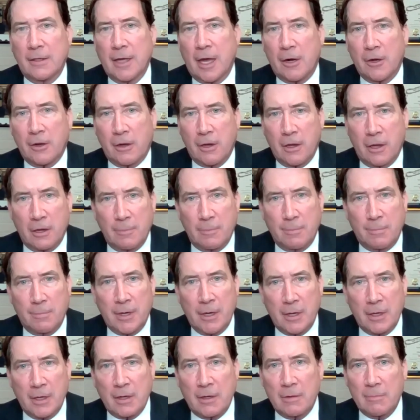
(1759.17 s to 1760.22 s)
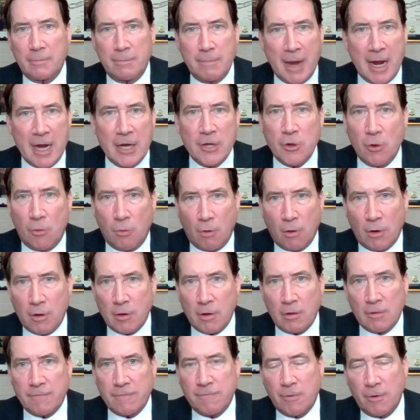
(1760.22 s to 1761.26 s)
are going to be made to
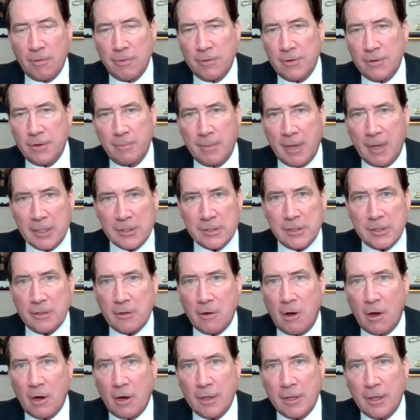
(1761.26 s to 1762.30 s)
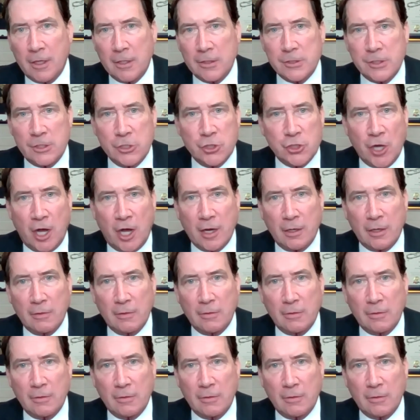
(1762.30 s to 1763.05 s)
order for the domestic audience in China.